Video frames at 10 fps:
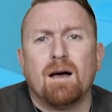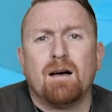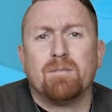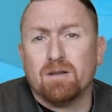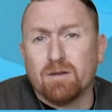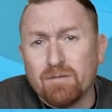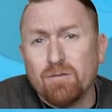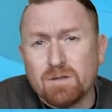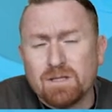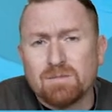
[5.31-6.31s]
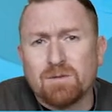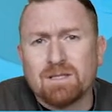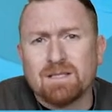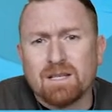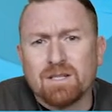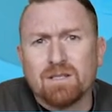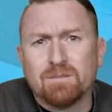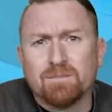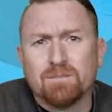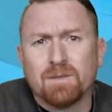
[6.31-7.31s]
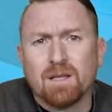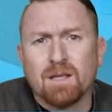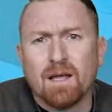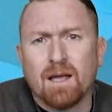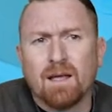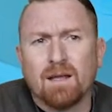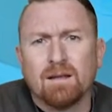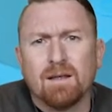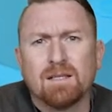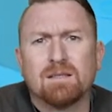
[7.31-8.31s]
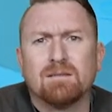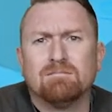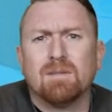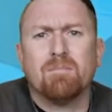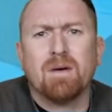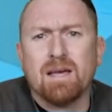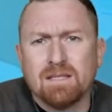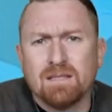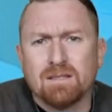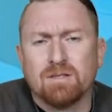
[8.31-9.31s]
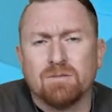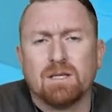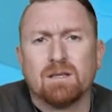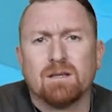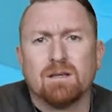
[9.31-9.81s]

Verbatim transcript: I've been looking forward to this presentation and it's amazing to me